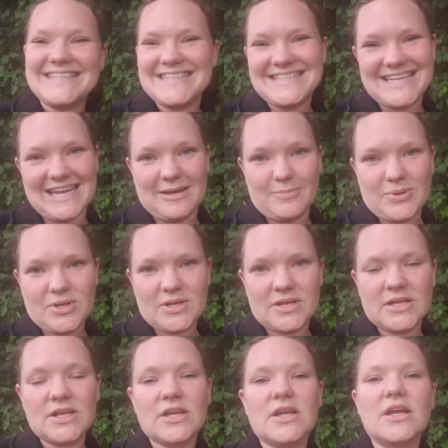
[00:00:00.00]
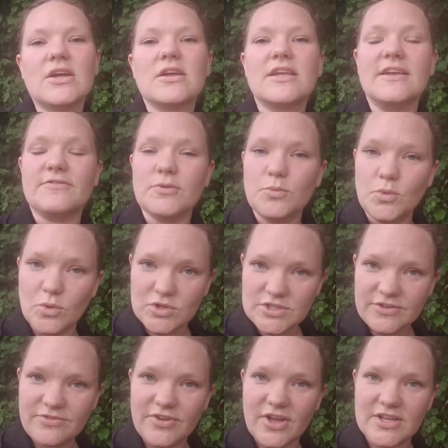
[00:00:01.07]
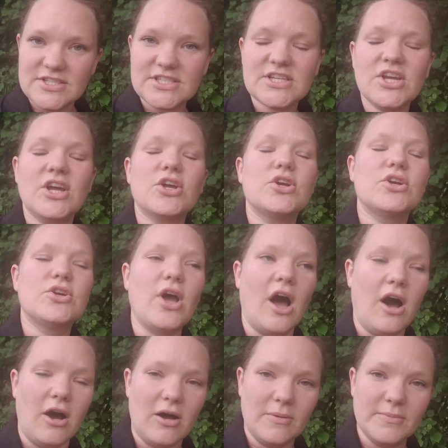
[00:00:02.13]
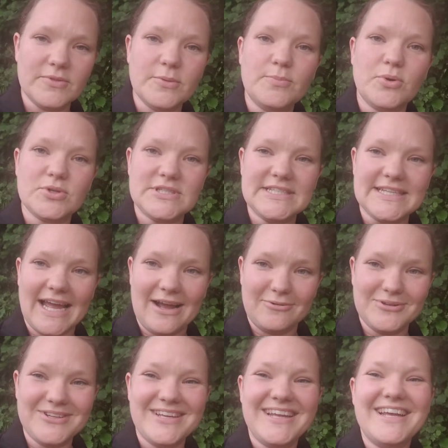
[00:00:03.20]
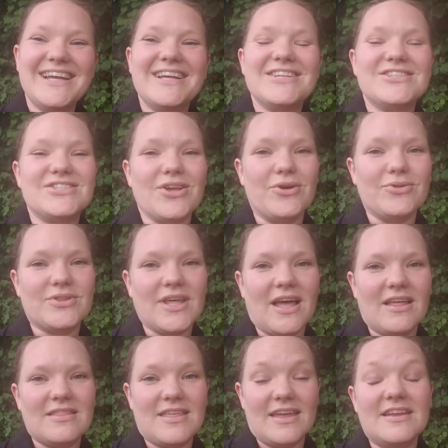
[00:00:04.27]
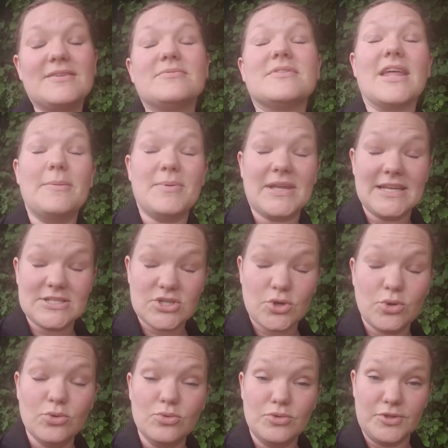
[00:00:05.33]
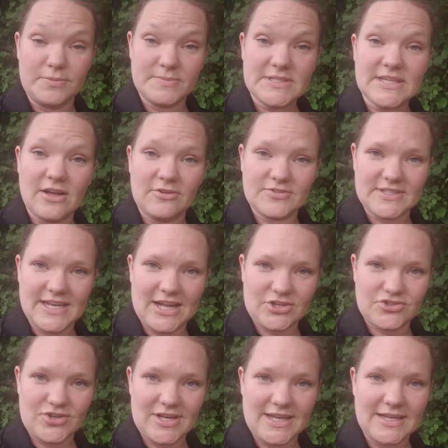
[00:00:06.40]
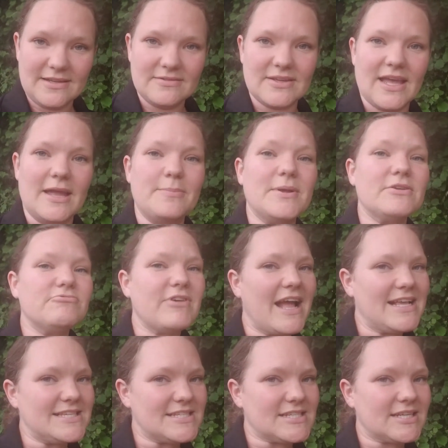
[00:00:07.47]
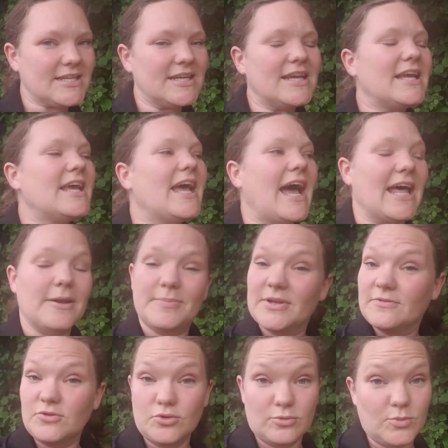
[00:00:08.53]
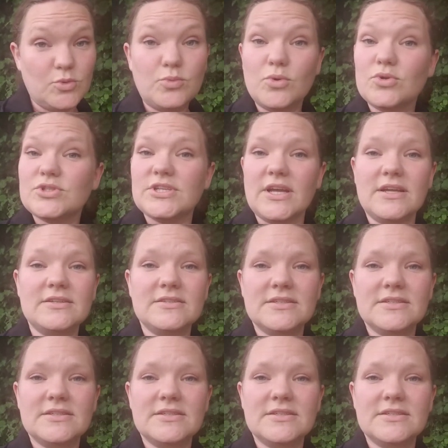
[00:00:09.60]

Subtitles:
a tip. Give them water first, calm the body down so that they begin to cool themselves naturally. Okay, a bit of rest and a bit of normal water